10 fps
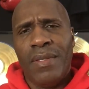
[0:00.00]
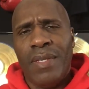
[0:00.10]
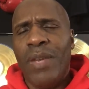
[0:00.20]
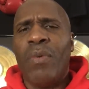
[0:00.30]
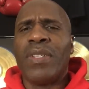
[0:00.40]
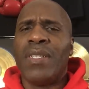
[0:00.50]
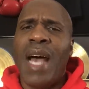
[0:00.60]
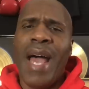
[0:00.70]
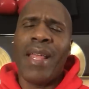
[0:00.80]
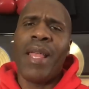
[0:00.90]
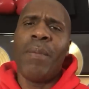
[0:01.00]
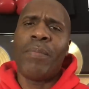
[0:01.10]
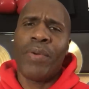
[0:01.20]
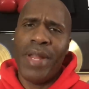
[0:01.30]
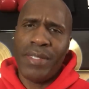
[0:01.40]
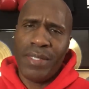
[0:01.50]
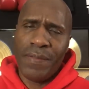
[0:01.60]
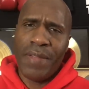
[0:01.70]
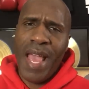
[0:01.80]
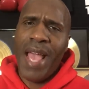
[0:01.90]
It was not
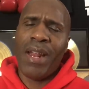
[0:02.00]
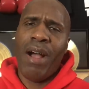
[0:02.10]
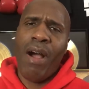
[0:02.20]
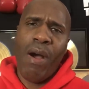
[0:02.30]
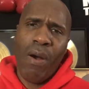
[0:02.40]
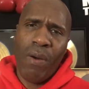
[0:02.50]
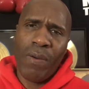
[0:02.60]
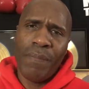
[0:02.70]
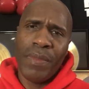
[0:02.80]
impressive at all.